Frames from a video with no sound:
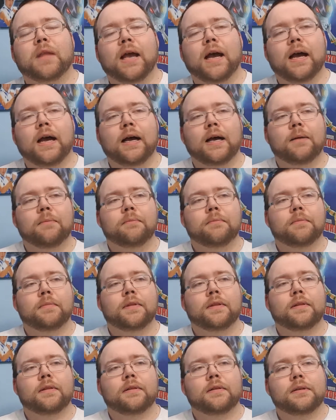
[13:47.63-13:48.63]
Um,
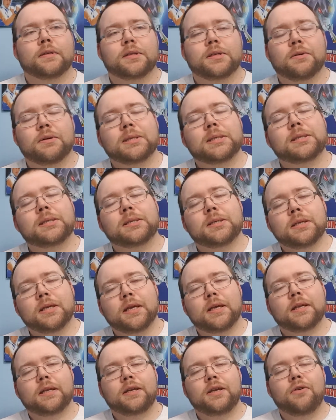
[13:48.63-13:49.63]
so it's
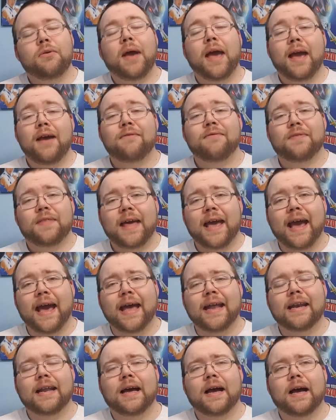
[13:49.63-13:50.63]
eh, you have
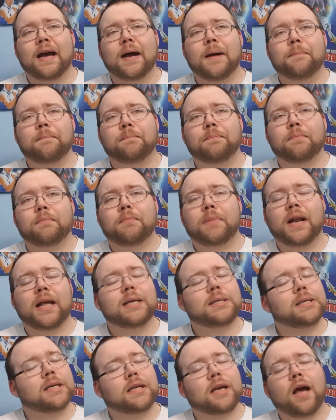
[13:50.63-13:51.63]
that. Um, but
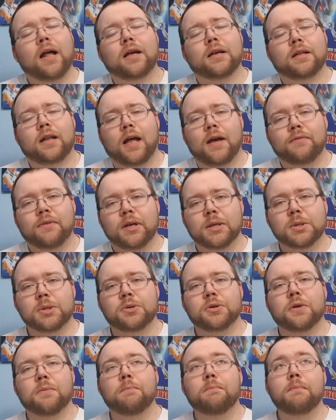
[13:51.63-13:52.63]
like I said, Colin Clive does a
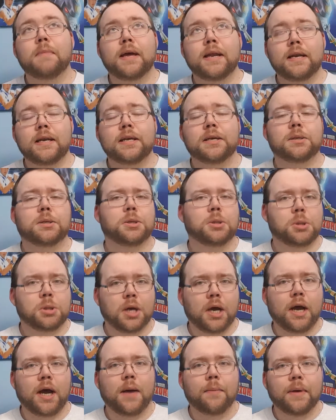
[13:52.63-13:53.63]
tremendous
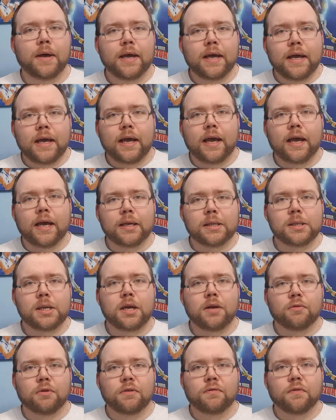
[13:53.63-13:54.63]
job as
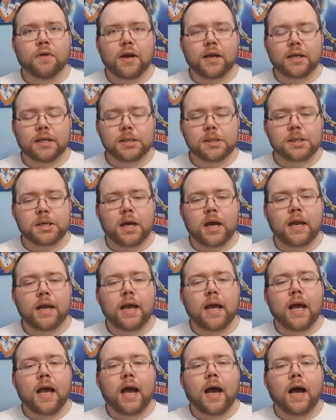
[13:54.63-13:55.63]
Henry Frankenstein.
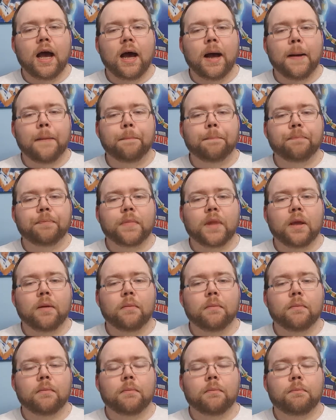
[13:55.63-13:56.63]
Um,
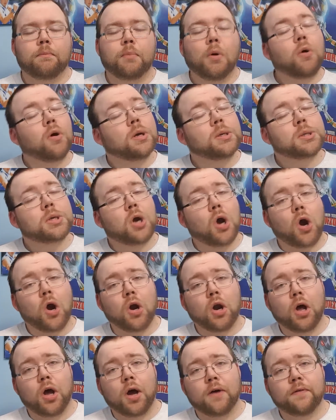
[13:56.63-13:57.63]
Boris
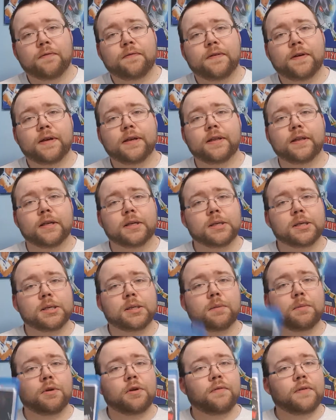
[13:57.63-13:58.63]
Karloff. This is
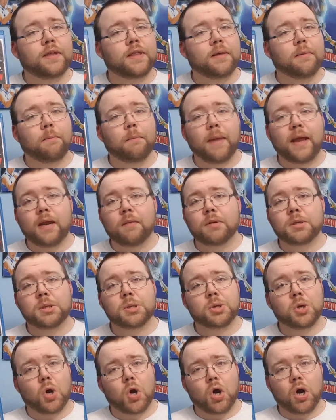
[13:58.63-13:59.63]
the movie that made him a
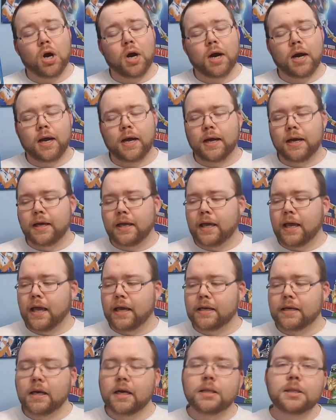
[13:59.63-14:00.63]
star. Uh, he
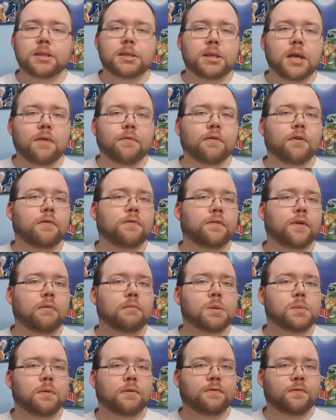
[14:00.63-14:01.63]
had done several
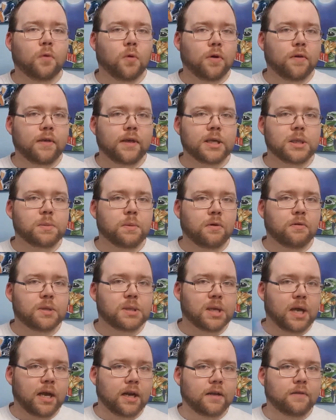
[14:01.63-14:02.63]
films before this, both
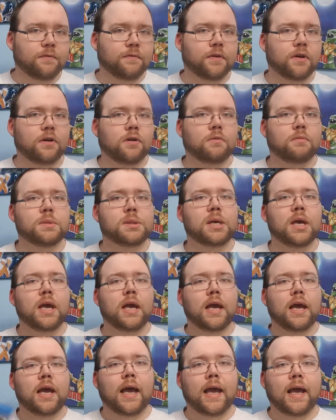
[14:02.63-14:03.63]
silent films
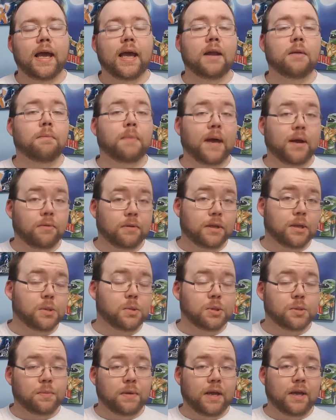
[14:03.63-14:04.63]
and back when this
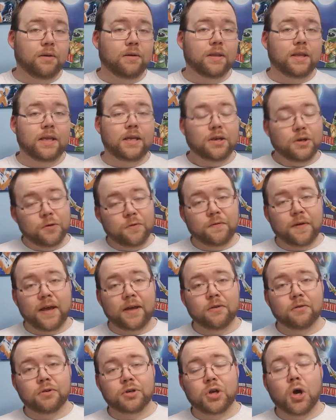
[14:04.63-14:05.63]
was made, the
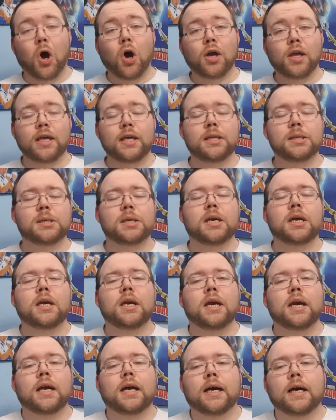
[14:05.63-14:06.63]
newfangled talkies.
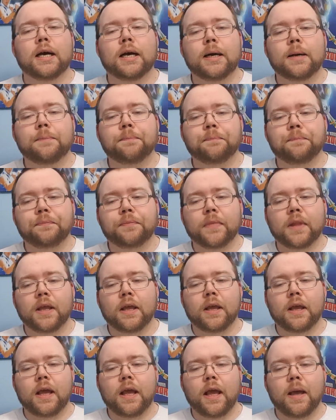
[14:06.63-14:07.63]
Um,
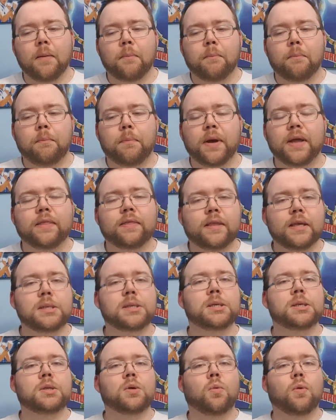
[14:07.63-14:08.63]
but
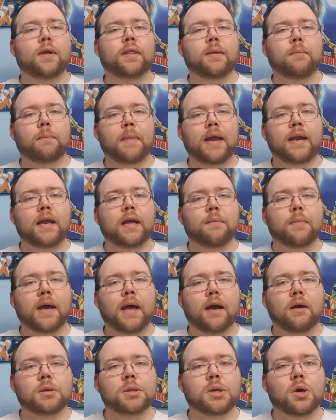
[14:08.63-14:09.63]
this is the one that made him a
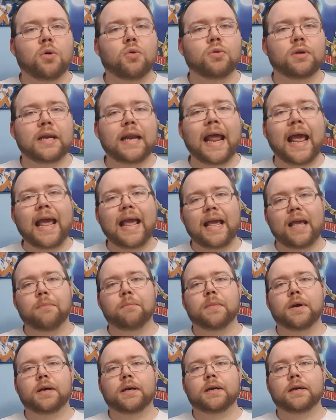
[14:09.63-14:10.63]
household
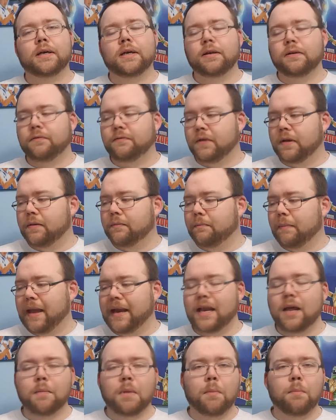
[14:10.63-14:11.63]
name, uh, and it
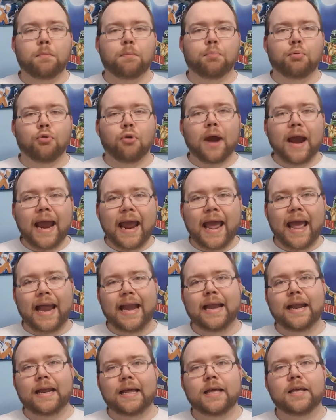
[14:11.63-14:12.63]
made him a
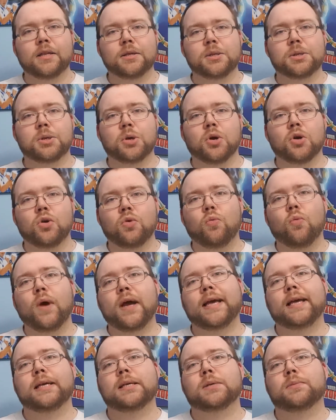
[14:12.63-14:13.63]
brand in certain
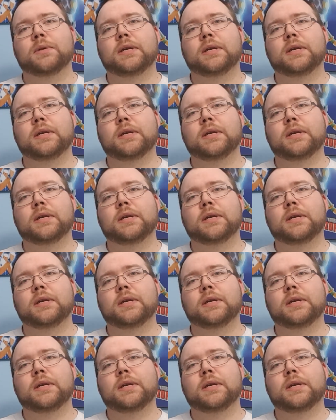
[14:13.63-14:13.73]
ways.